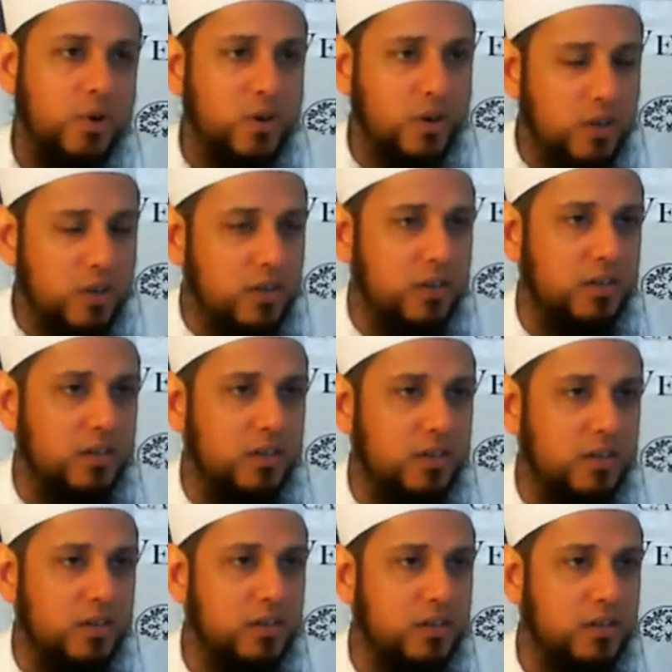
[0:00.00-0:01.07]
or her
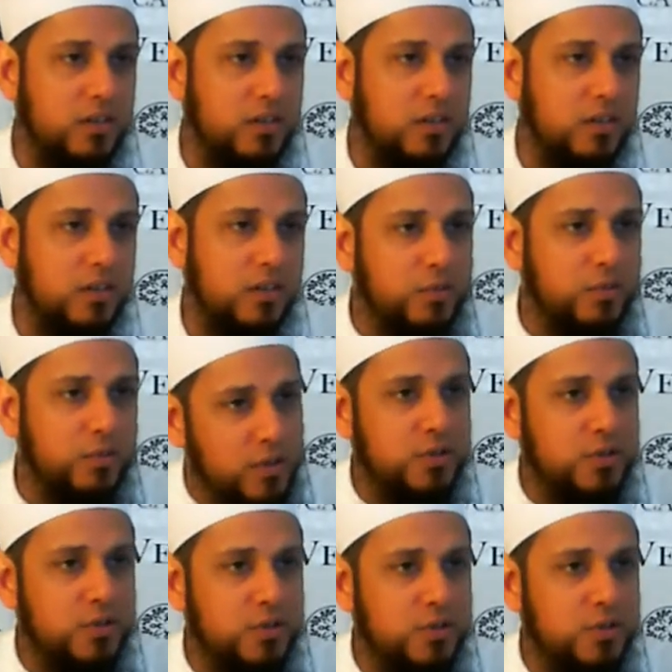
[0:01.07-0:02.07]
for another 2 years.